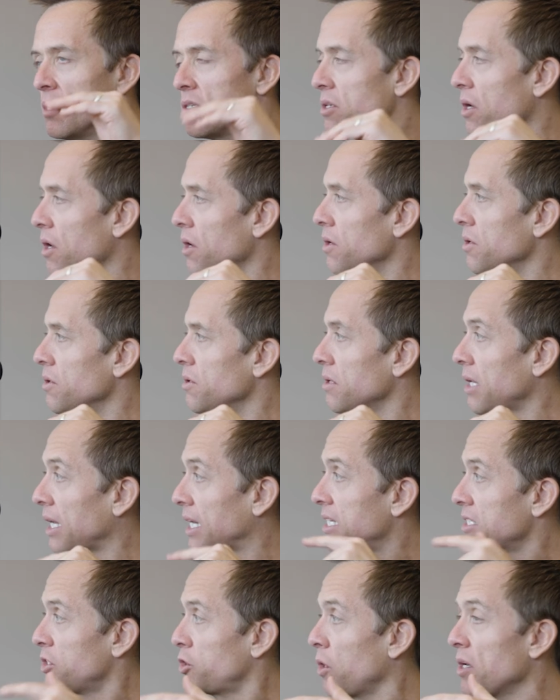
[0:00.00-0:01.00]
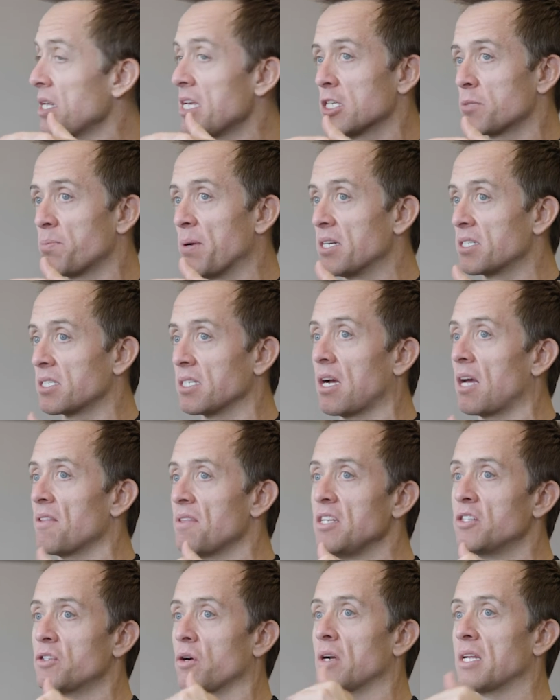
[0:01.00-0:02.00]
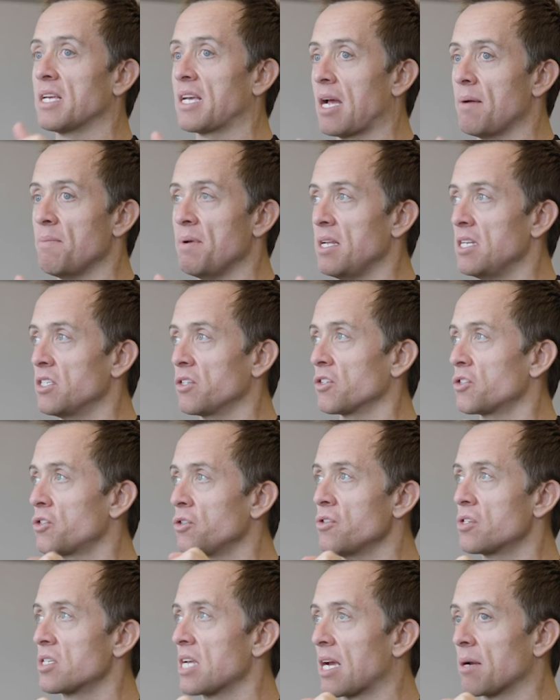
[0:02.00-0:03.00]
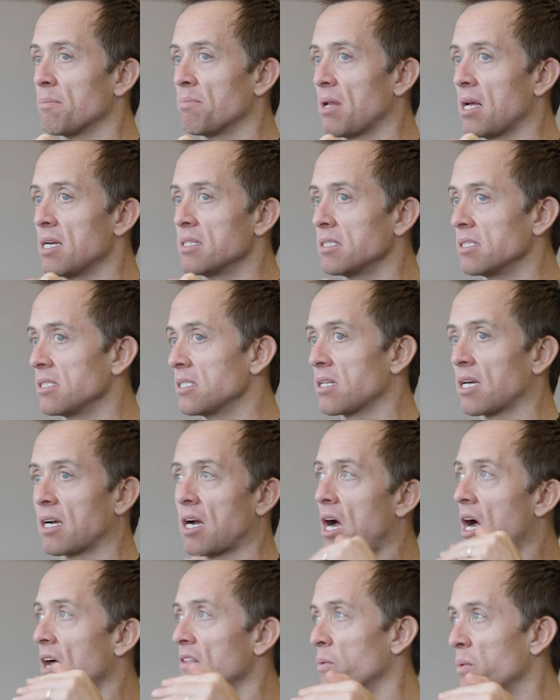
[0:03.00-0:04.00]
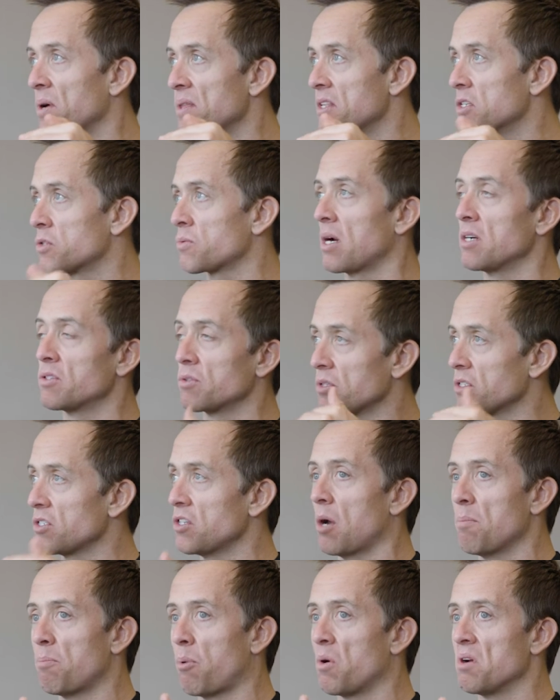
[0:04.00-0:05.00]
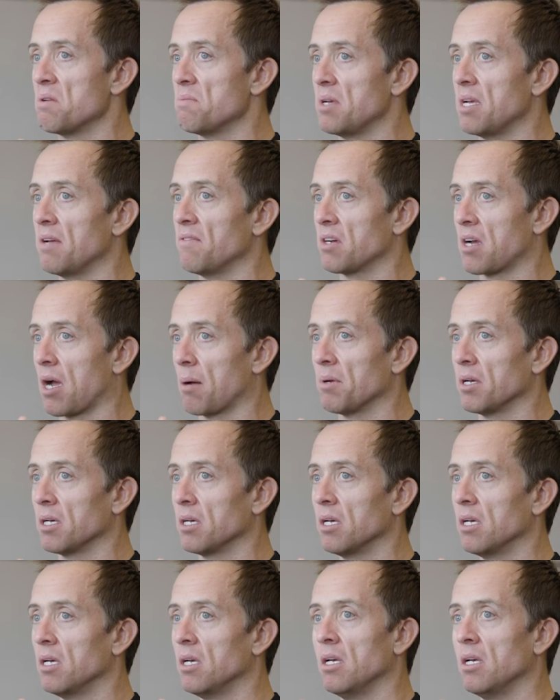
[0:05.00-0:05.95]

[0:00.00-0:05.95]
So Johnny especially, I think Johnny came in, he's got 2 second places. He's like, I either win this race or there's no point in me even coming.